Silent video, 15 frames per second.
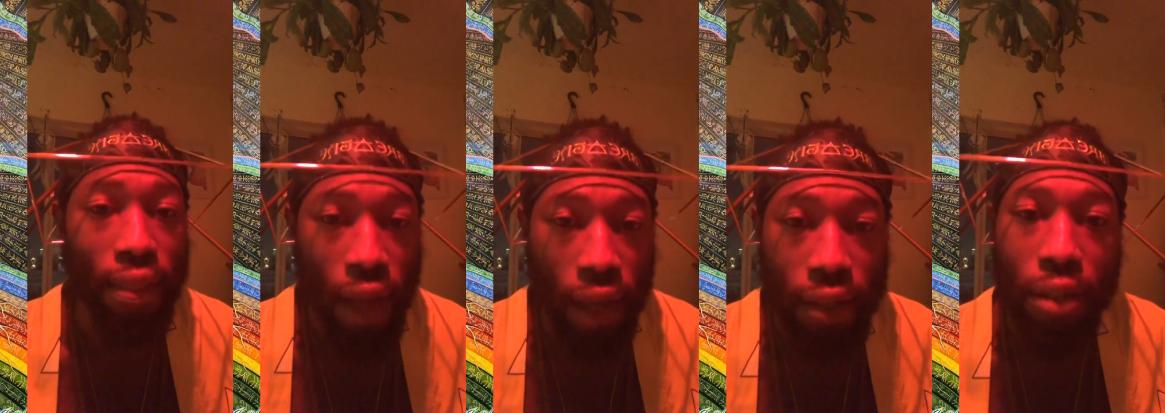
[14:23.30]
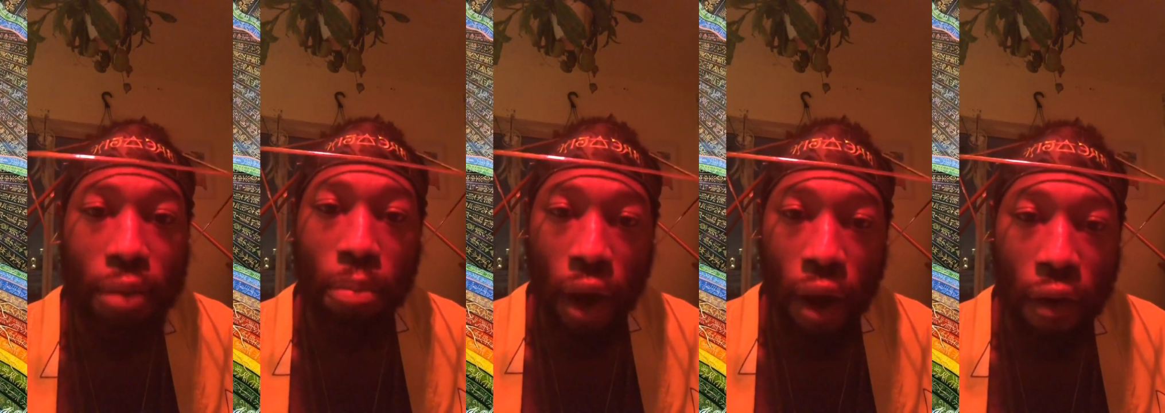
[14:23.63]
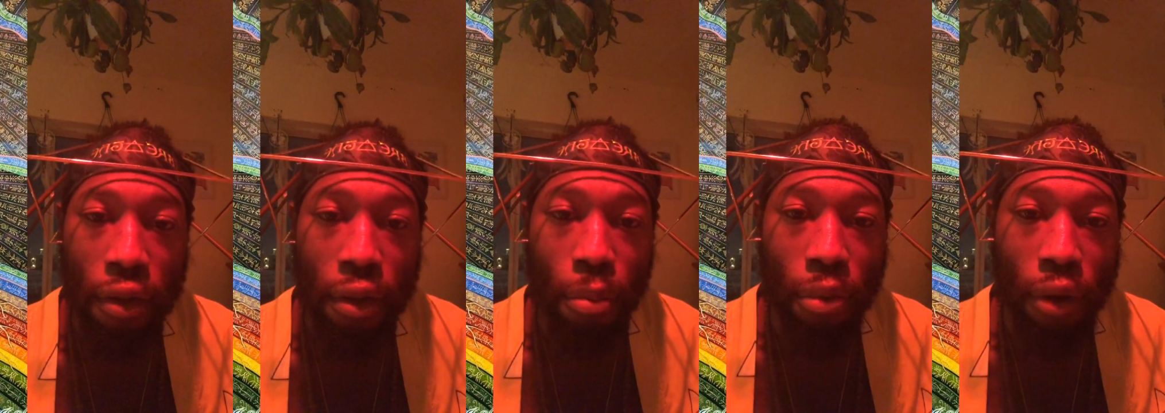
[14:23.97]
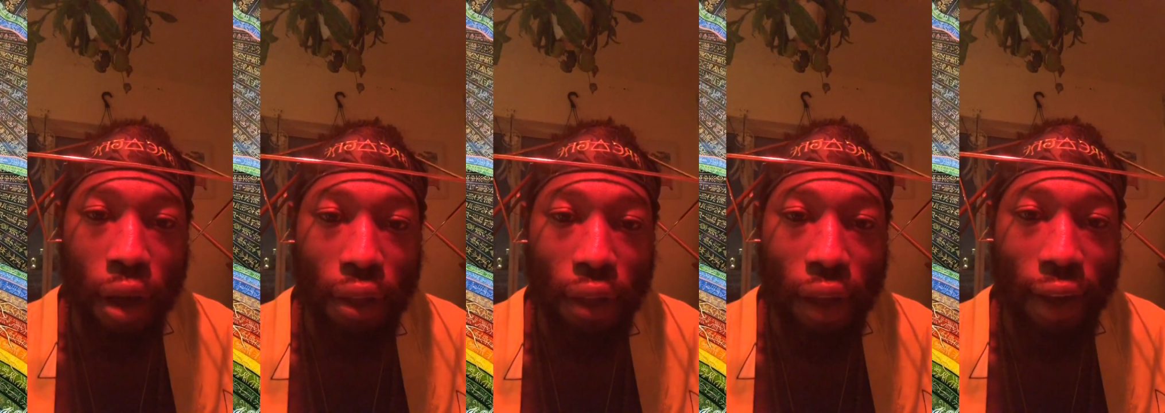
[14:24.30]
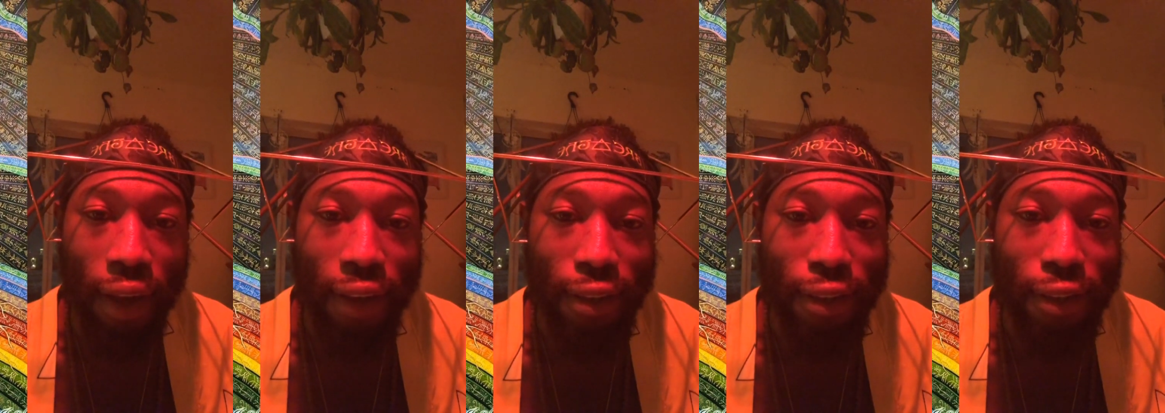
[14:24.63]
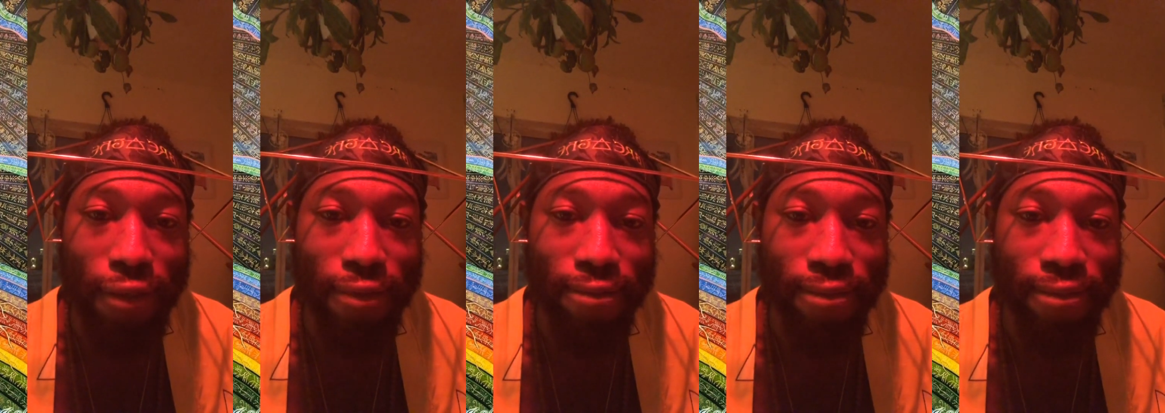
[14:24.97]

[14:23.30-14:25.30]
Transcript: that's the power of the breath, guys.